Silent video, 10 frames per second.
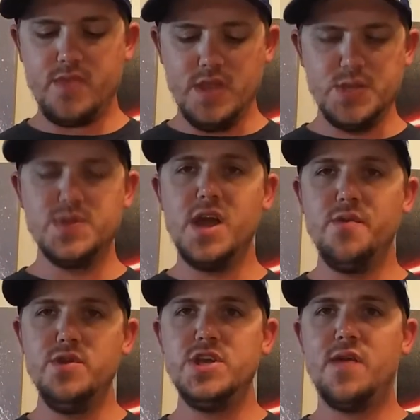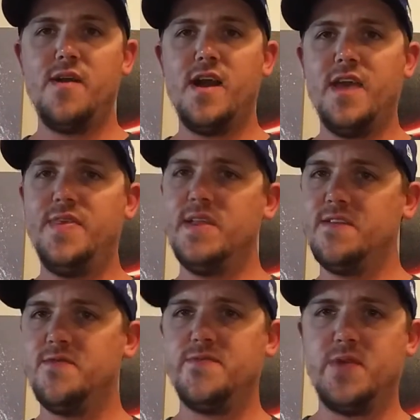So I was talking to J-Rock. I think
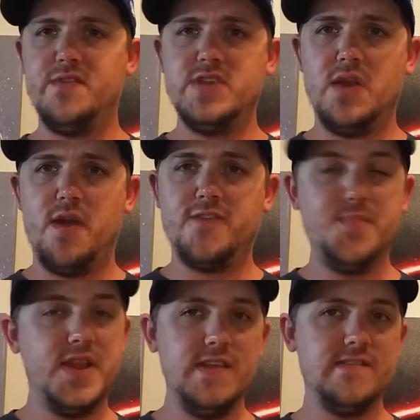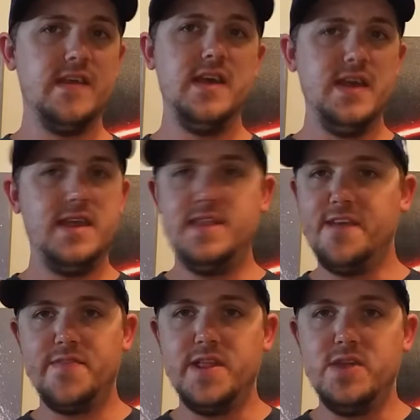this was one of J-Rock's buddies. He
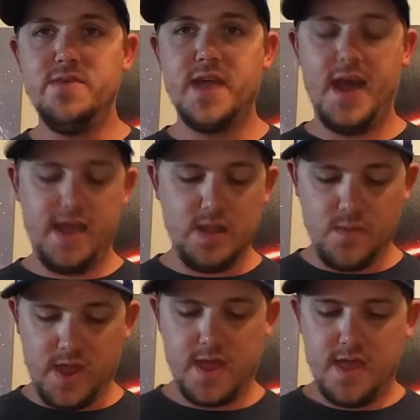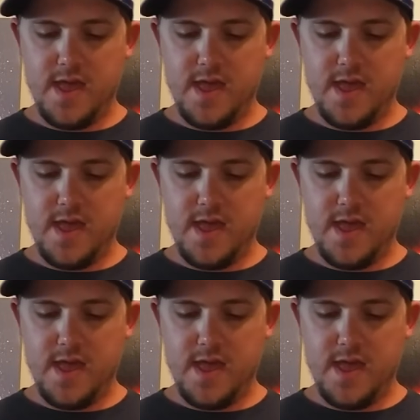definitely knew the guy anyway.